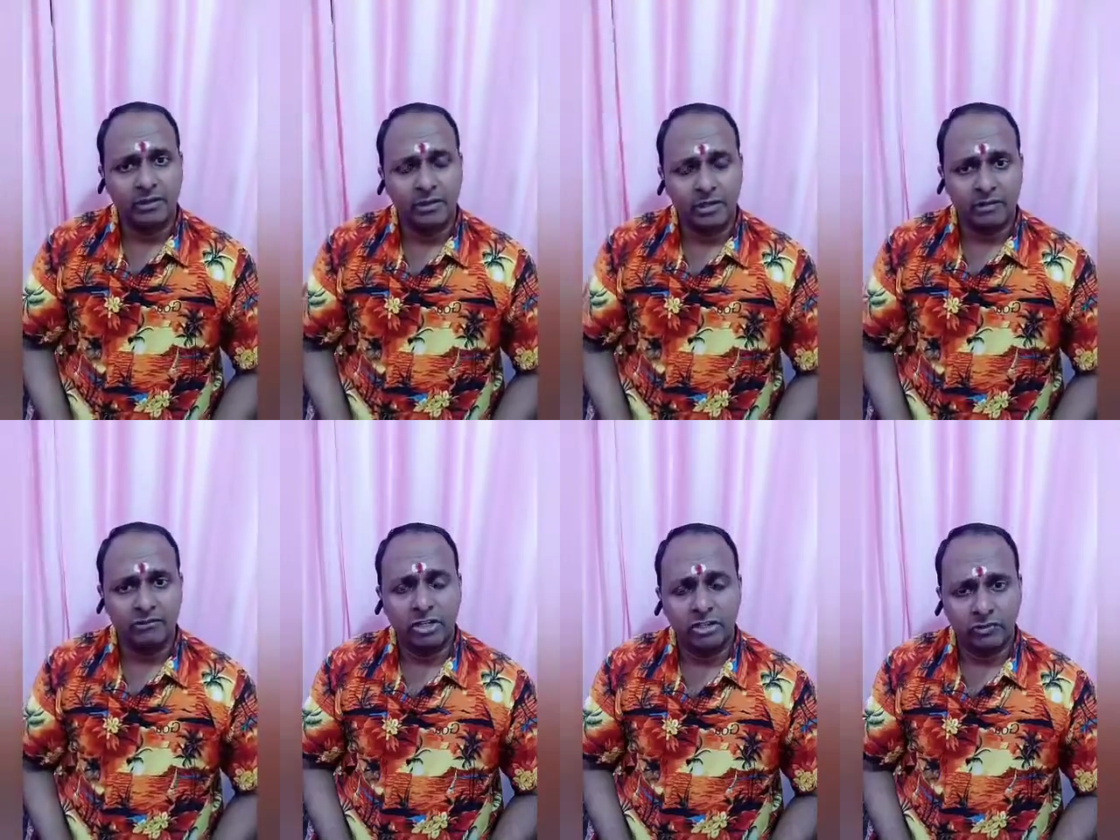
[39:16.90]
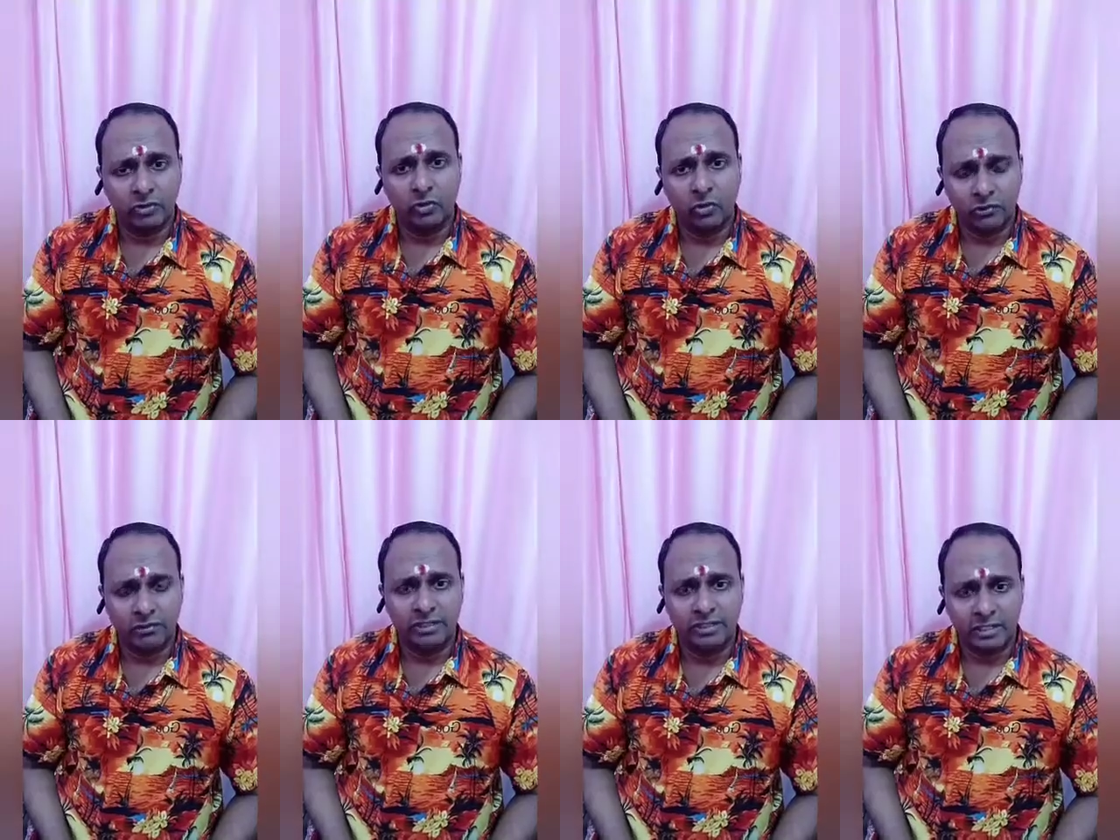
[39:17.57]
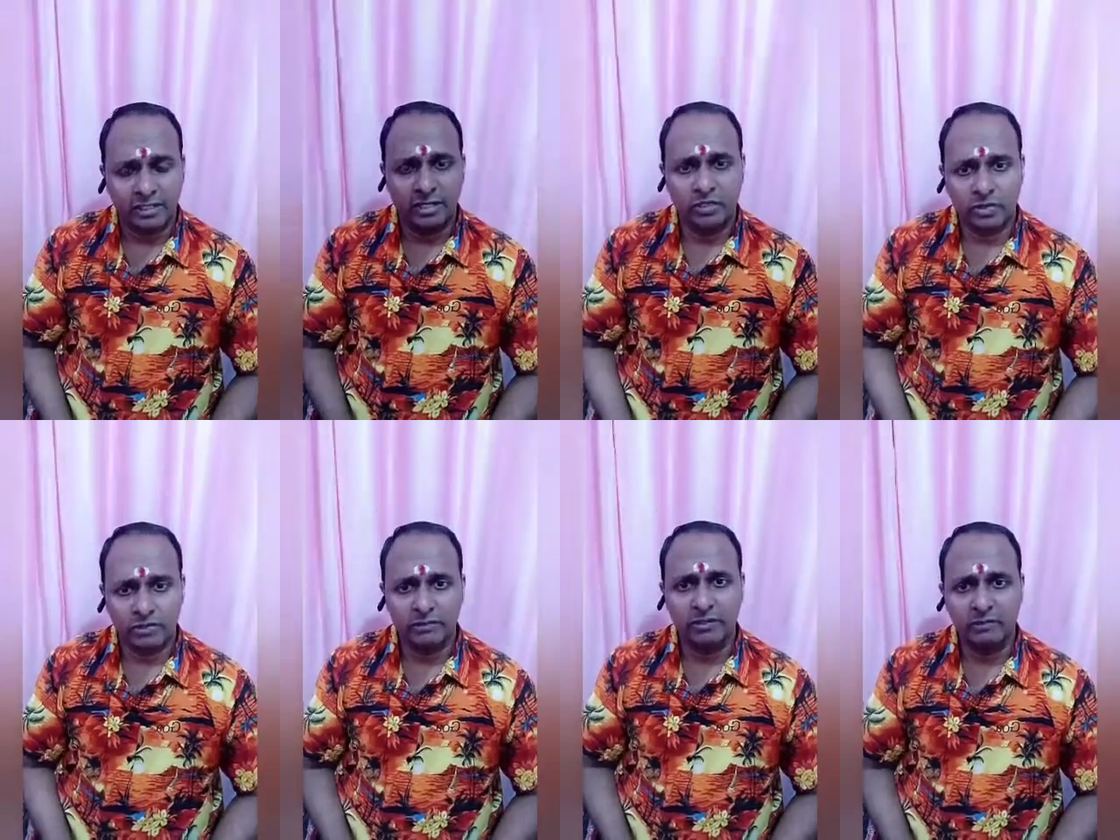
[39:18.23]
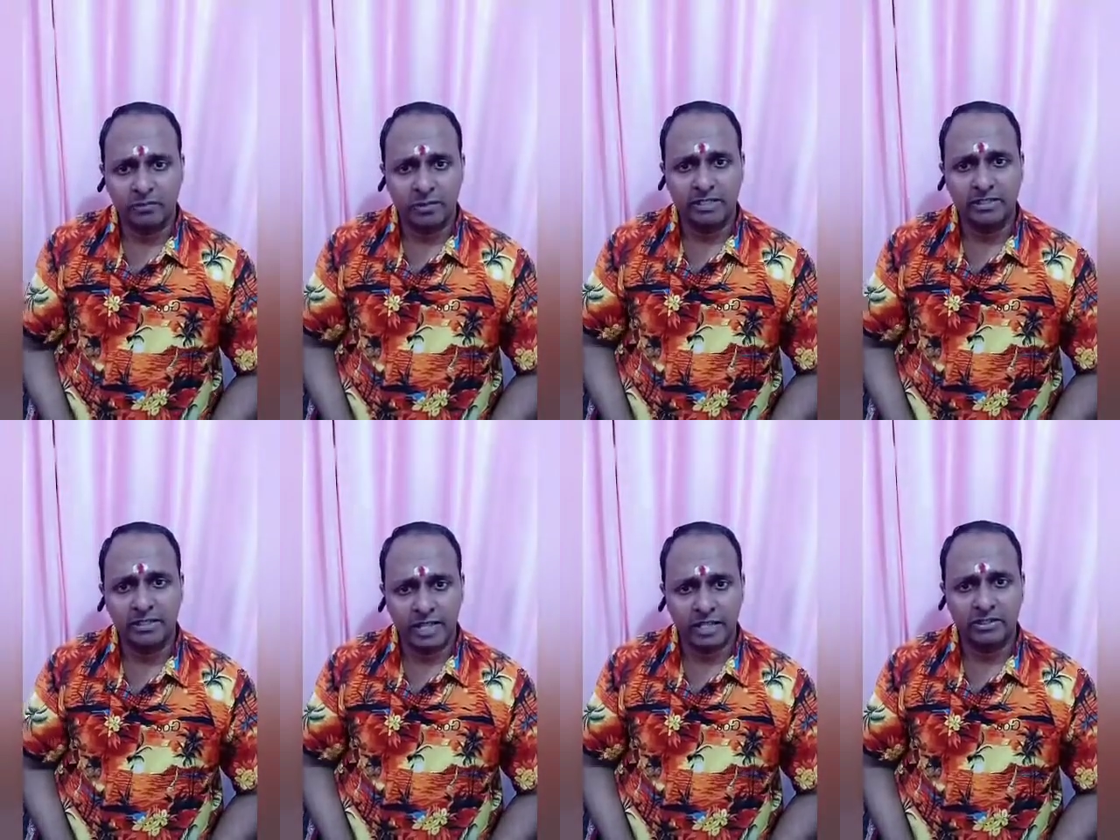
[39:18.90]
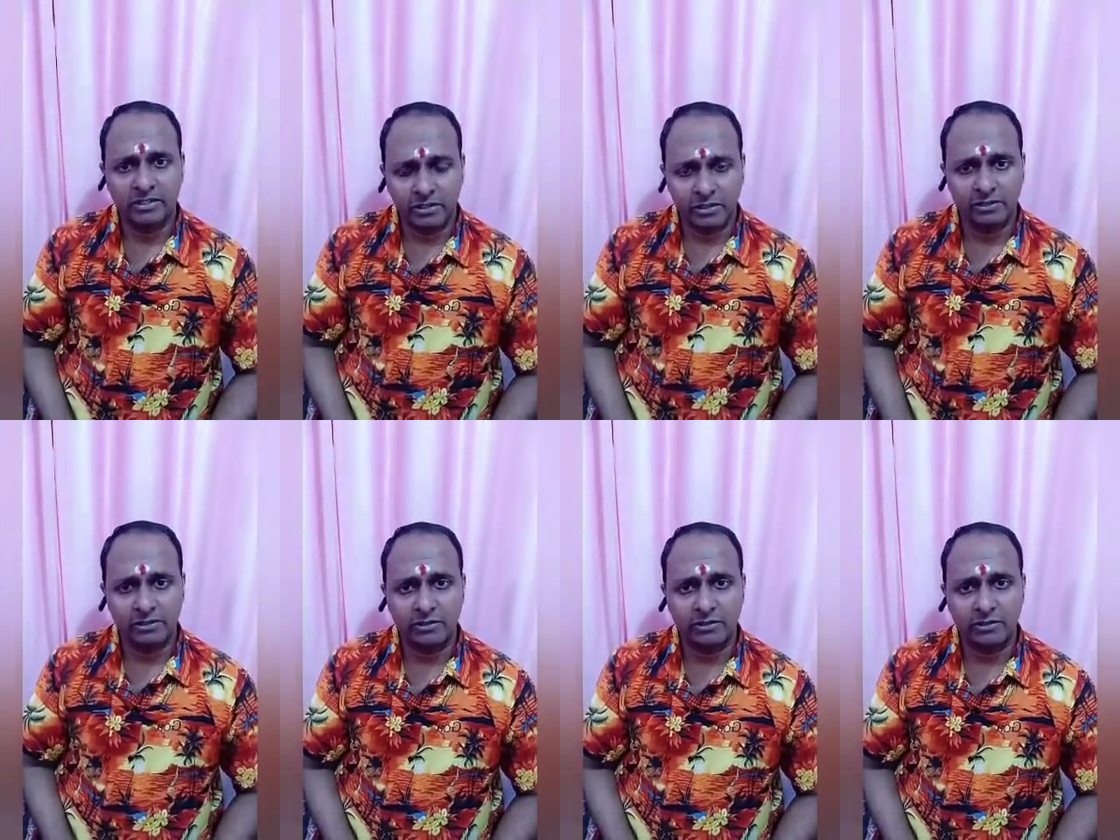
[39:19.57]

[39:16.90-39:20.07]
even if you don't worsen and you give them the best direction also,